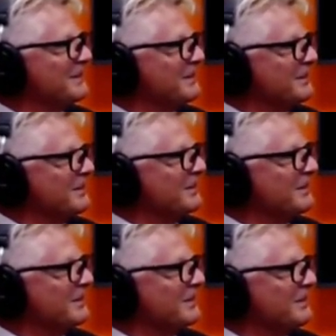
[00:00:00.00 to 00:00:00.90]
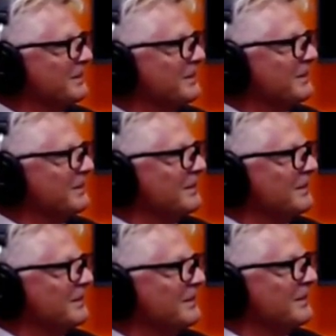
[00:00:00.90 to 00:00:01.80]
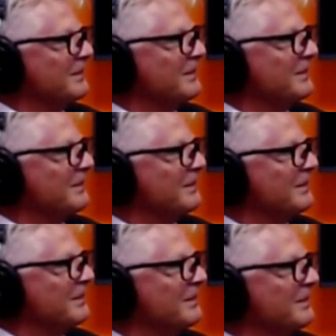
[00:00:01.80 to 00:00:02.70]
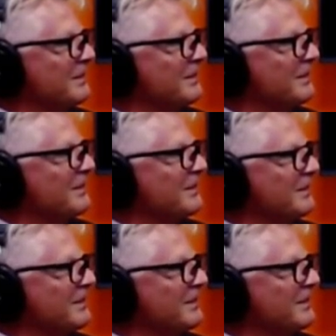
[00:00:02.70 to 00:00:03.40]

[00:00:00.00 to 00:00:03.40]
(silent)